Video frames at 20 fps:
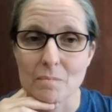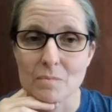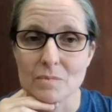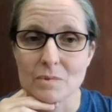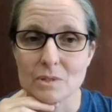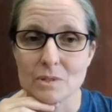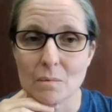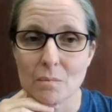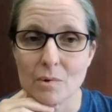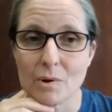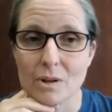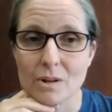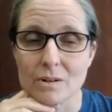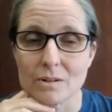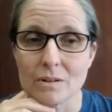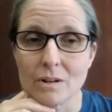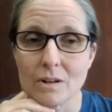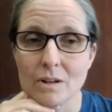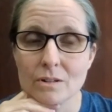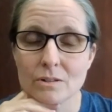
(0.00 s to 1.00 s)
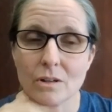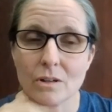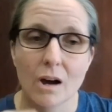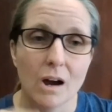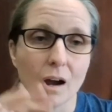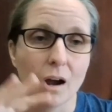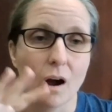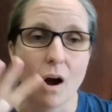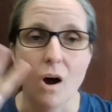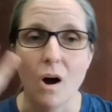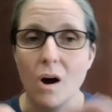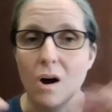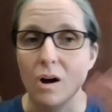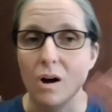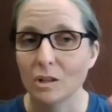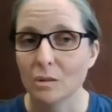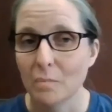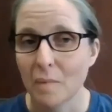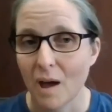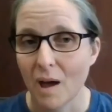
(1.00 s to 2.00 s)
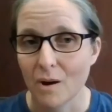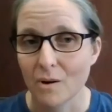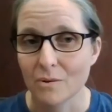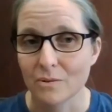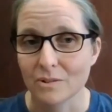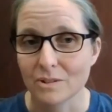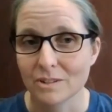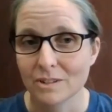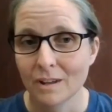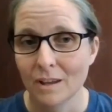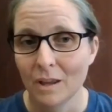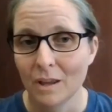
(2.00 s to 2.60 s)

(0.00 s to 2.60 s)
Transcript: someone talk all about